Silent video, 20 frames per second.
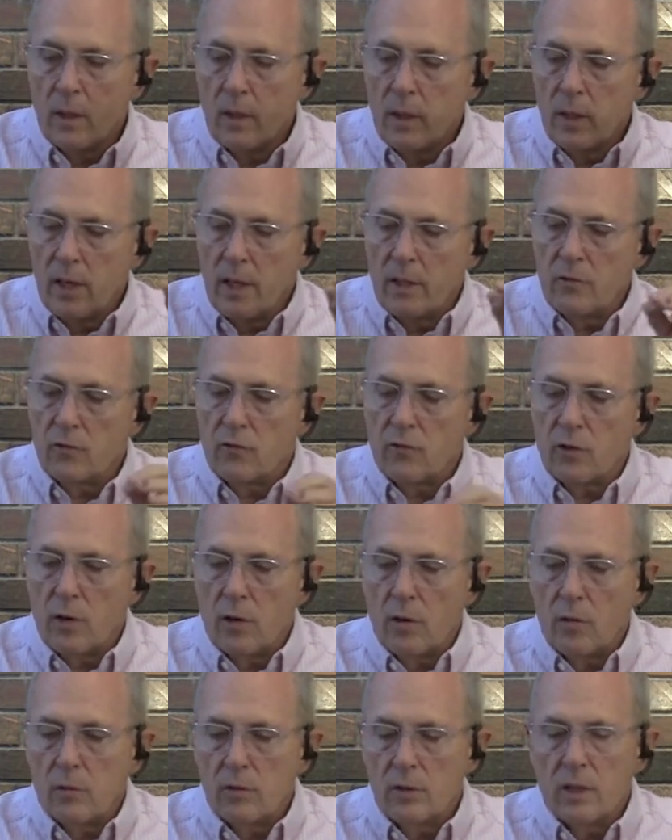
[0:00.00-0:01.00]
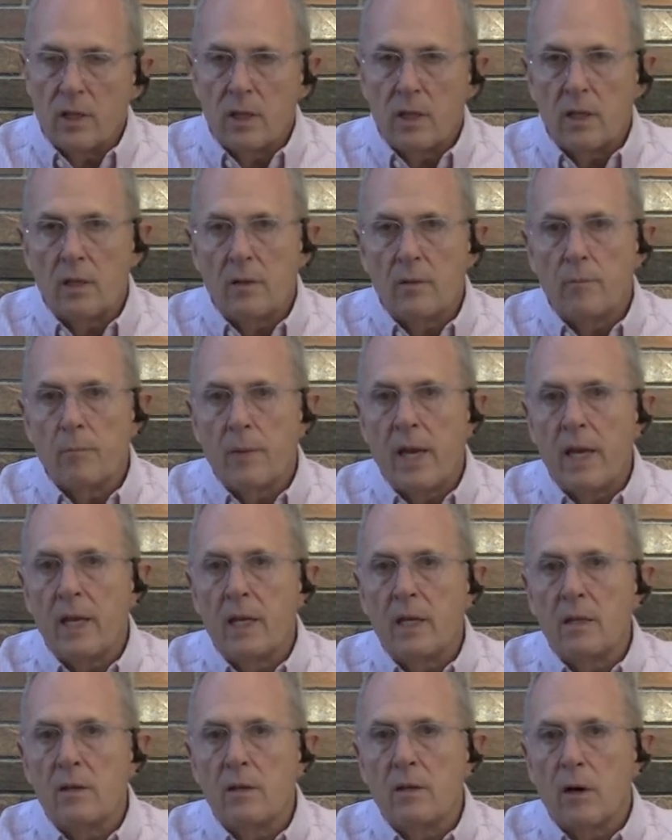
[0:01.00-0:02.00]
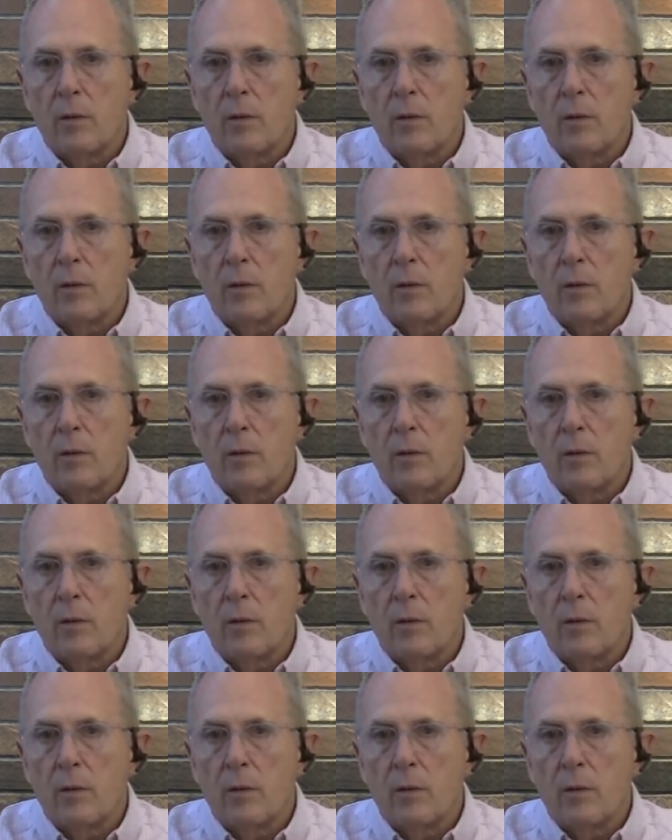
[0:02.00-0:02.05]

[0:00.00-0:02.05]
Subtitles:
And so the main